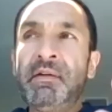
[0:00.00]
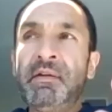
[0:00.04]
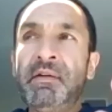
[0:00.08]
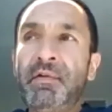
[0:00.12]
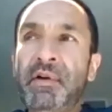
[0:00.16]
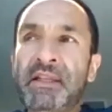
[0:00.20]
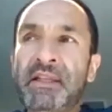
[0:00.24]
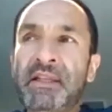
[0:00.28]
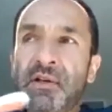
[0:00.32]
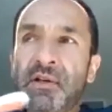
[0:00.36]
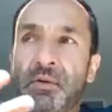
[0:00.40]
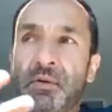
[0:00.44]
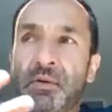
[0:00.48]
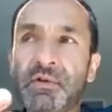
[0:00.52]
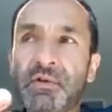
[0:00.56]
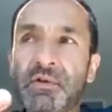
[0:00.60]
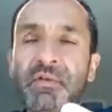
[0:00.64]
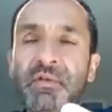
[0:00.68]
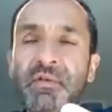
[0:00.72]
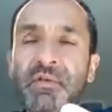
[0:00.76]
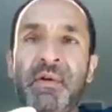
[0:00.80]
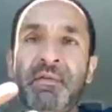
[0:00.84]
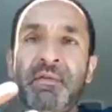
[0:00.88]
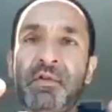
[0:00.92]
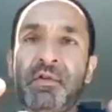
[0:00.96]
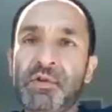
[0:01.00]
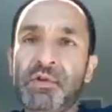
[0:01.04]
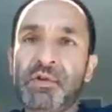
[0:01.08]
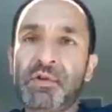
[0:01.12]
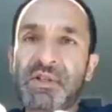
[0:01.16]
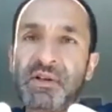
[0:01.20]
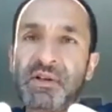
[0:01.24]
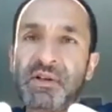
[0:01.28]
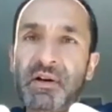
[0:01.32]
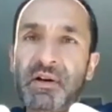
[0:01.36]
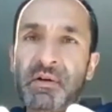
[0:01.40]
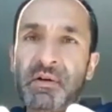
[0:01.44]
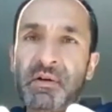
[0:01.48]
we talk to them in those
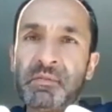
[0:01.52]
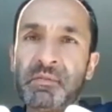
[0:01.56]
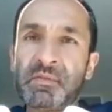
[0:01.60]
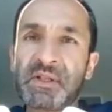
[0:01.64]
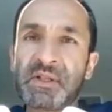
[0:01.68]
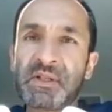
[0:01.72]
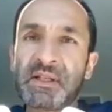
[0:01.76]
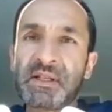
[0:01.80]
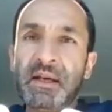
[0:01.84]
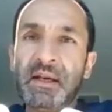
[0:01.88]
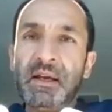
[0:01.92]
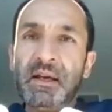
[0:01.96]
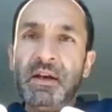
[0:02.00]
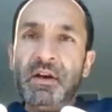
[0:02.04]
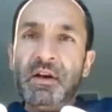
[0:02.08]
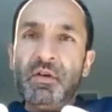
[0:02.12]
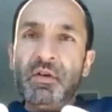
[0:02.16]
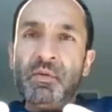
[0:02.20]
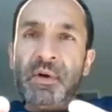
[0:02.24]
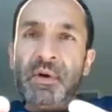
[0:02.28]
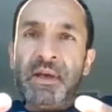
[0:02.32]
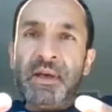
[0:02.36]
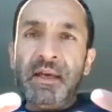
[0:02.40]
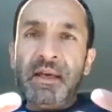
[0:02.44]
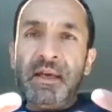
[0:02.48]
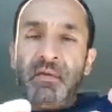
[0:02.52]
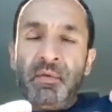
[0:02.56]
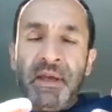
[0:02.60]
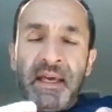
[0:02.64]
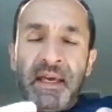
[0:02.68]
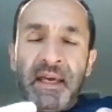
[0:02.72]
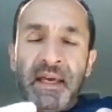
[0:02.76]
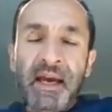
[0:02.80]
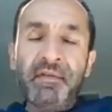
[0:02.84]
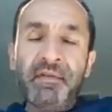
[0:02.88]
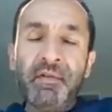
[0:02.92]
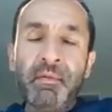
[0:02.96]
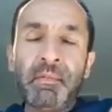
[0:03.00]
terms, we
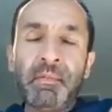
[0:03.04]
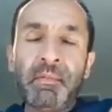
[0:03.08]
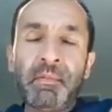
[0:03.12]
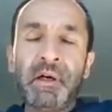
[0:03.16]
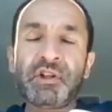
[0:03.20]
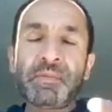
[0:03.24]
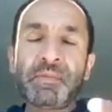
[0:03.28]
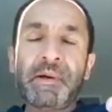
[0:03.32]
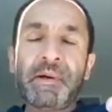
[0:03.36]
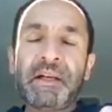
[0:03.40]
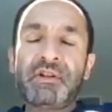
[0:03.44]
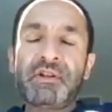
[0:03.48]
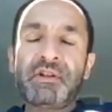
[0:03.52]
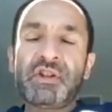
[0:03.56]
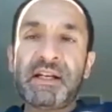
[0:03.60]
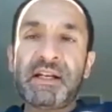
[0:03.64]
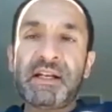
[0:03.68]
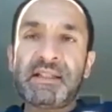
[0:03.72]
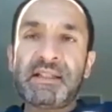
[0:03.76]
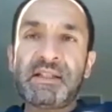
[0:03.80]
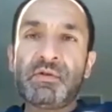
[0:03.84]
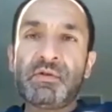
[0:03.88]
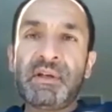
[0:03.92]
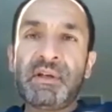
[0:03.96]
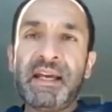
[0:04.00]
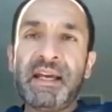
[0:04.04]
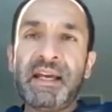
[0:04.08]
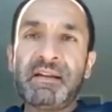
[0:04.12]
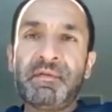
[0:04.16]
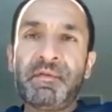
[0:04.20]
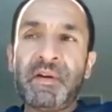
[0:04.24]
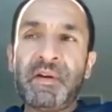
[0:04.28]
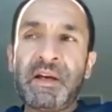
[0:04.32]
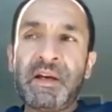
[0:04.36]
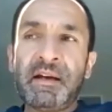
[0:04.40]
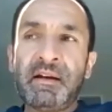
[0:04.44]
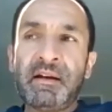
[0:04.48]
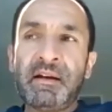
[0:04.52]
have a much better chance to get
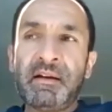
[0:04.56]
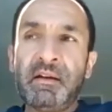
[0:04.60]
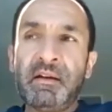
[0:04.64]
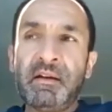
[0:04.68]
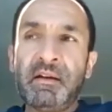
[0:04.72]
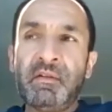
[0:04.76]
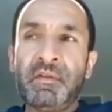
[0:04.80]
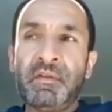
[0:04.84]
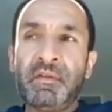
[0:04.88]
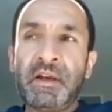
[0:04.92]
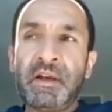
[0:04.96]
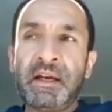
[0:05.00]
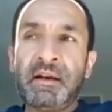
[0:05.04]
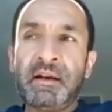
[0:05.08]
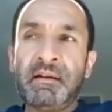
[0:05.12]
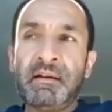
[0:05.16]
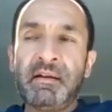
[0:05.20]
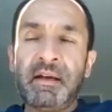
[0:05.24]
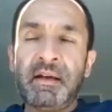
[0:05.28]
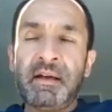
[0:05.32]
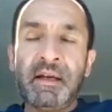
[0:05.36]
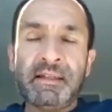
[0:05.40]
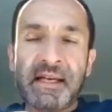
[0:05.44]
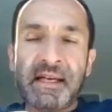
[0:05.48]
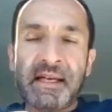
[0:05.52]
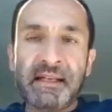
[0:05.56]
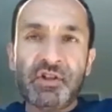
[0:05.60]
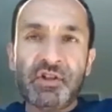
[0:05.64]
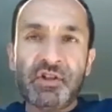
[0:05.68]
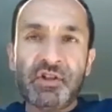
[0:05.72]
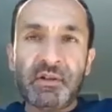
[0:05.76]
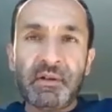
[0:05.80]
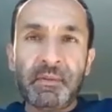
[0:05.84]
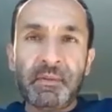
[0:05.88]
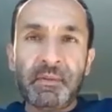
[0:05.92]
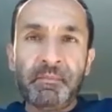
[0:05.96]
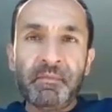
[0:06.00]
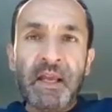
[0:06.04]
their
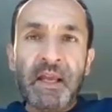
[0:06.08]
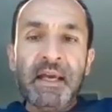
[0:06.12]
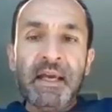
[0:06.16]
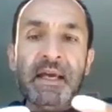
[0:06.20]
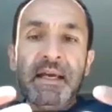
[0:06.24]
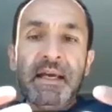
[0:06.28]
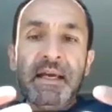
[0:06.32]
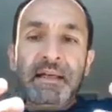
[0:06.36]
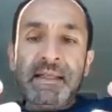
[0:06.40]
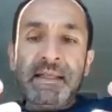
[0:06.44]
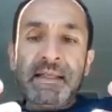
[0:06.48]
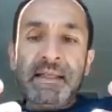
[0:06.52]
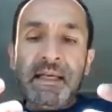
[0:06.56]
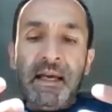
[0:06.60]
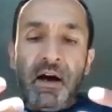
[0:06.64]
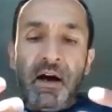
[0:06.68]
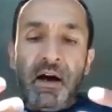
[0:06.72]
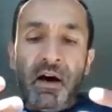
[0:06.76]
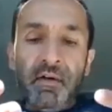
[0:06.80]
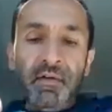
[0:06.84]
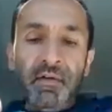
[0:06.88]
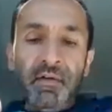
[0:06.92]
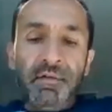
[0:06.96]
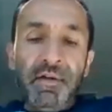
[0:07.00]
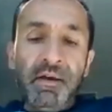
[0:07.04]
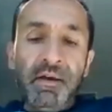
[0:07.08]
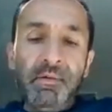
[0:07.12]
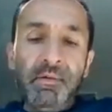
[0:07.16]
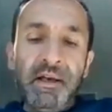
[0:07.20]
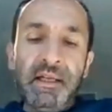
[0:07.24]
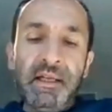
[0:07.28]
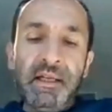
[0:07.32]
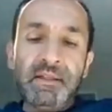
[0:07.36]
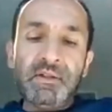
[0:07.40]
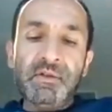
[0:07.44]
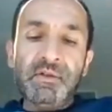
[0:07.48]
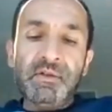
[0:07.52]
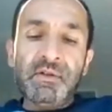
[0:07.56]
attention. The other thing we
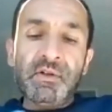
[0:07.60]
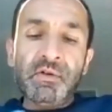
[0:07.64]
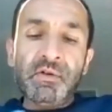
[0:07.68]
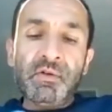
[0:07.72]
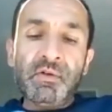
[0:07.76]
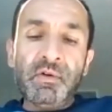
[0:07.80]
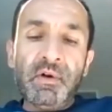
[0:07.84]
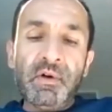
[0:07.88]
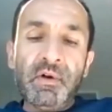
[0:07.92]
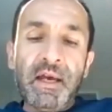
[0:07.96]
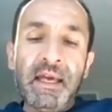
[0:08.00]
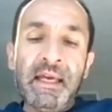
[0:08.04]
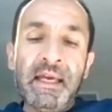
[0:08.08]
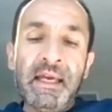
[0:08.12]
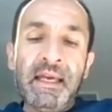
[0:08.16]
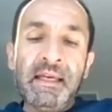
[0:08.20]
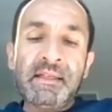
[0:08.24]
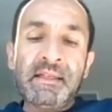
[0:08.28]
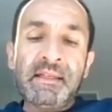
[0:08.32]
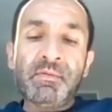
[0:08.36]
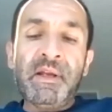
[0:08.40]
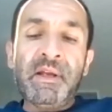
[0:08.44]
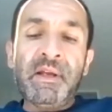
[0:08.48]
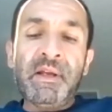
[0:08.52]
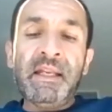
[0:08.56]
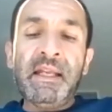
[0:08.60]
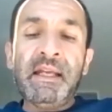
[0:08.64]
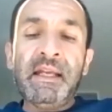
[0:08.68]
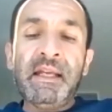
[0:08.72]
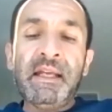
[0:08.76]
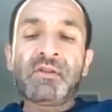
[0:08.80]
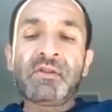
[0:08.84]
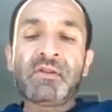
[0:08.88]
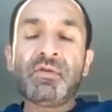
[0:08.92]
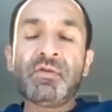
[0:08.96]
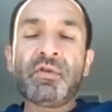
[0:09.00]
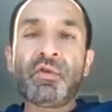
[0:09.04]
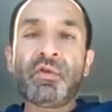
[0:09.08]
need to do is we need
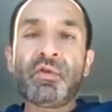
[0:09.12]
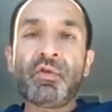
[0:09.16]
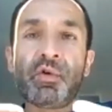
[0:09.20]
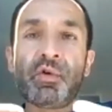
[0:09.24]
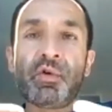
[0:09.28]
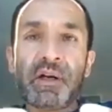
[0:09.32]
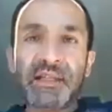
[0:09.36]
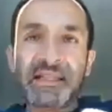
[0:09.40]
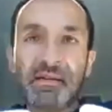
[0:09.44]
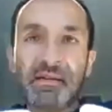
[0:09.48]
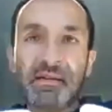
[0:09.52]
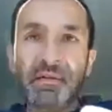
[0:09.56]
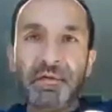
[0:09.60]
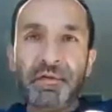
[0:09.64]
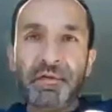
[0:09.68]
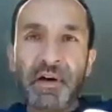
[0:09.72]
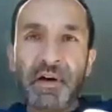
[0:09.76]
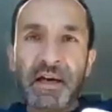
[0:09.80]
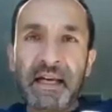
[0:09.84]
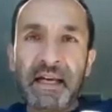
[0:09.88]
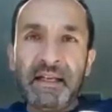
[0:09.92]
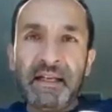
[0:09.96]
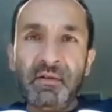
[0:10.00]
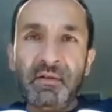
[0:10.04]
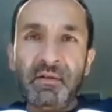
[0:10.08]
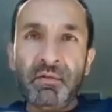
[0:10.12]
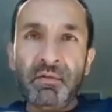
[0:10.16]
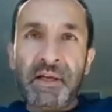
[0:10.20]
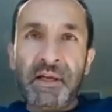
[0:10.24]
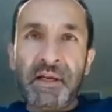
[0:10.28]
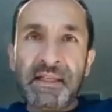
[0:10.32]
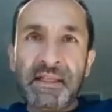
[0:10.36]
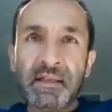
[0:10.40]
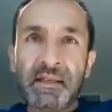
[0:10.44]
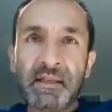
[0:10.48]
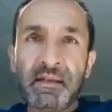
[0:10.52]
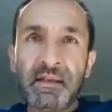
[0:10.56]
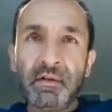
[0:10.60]
to quantify the
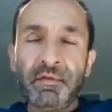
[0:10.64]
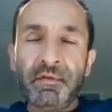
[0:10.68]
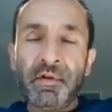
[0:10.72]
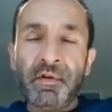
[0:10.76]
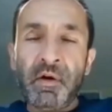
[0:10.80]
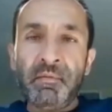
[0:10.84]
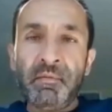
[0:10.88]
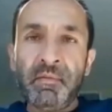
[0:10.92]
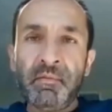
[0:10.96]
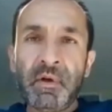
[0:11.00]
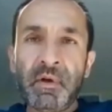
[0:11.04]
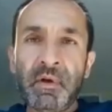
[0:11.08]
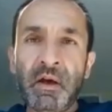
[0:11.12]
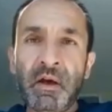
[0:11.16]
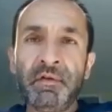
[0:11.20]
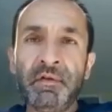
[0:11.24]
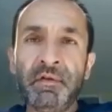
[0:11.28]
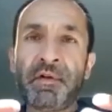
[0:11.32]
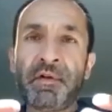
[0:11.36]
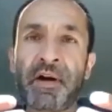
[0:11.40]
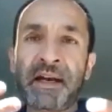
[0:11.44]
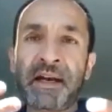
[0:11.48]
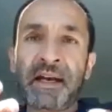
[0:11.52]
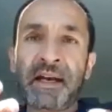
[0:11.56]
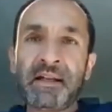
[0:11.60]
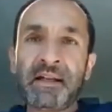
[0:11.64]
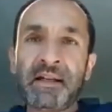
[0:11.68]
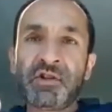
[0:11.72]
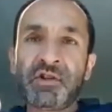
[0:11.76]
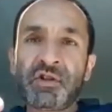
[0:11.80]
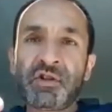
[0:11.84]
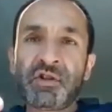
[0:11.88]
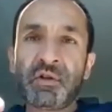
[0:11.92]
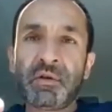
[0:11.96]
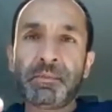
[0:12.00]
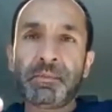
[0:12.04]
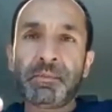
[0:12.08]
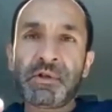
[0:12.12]
risk from a
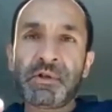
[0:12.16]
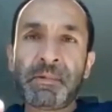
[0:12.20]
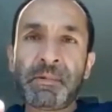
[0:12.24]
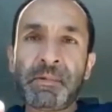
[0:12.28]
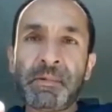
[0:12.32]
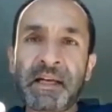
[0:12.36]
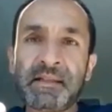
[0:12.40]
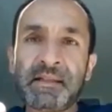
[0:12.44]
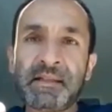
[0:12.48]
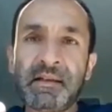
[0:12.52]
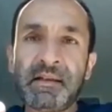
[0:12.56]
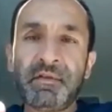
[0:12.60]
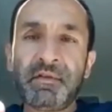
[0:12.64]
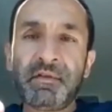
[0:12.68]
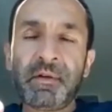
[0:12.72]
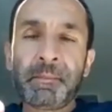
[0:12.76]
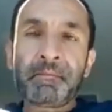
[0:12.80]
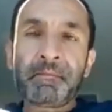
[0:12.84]
financial perspective.